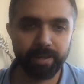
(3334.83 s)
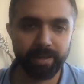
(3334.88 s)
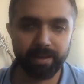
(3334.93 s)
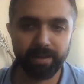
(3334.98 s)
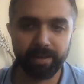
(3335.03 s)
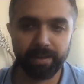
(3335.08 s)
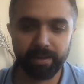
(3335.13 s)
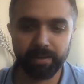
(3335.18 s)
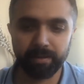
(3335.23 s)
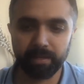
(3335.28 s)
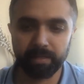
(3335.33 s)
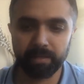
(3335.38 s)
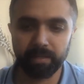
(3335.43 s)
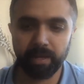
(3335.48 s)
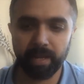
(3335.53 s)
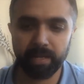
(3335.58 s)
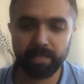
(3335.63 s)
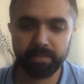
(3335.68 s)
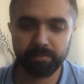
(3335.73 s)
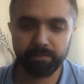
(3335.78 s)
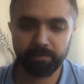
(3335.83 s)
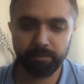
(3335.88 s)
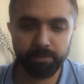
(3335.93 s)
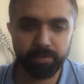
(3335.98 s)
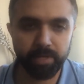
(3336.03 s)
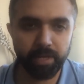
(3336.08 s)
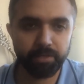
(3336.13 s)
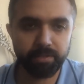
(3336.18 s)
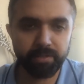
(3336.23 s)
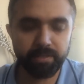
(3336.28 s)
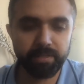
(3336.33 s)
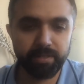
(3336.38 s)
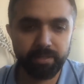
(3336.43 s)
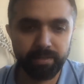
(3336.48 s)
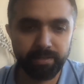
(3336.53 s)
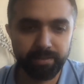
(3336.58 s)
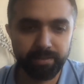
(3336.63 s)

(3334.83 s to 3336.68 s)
in the next few sessions.